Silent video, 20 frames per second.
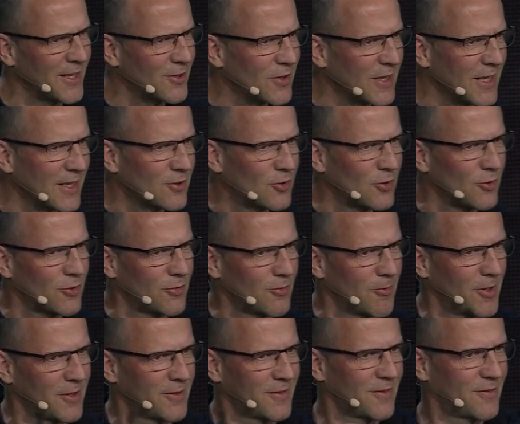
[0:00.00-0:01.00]
to get
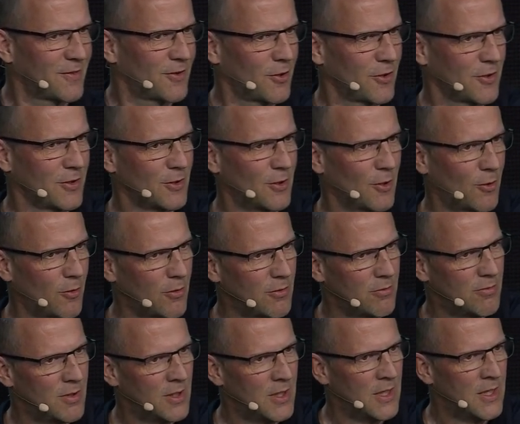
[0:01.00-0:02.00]
towards a certain goal,
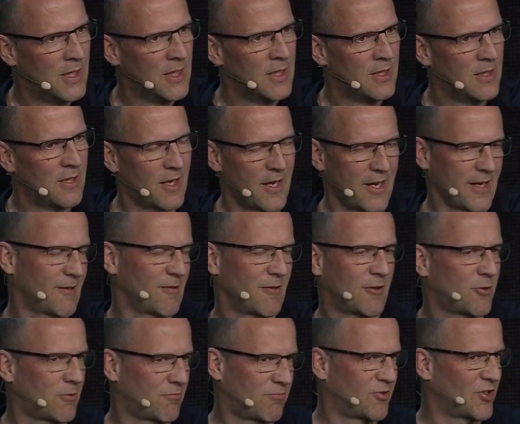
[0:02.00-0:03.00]
like
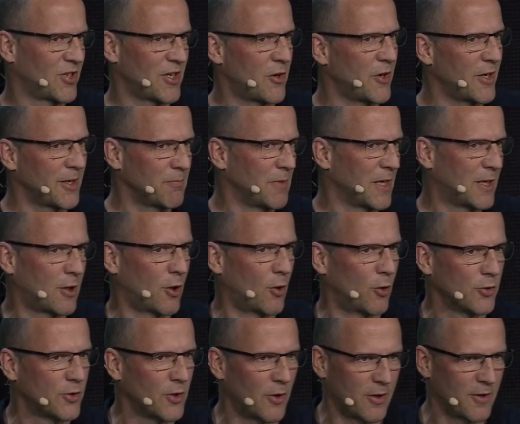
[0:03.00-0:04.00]
generate me
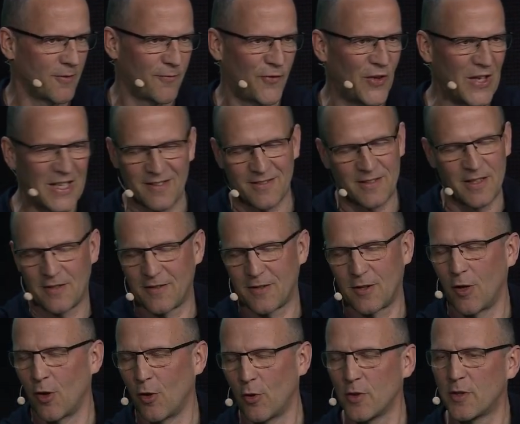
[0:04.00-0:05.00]
code or fix this
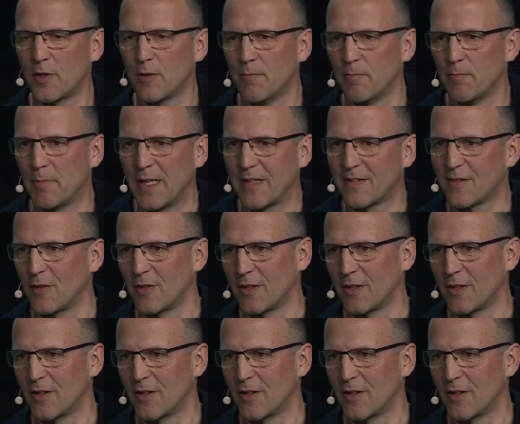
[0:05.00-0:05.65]
code based on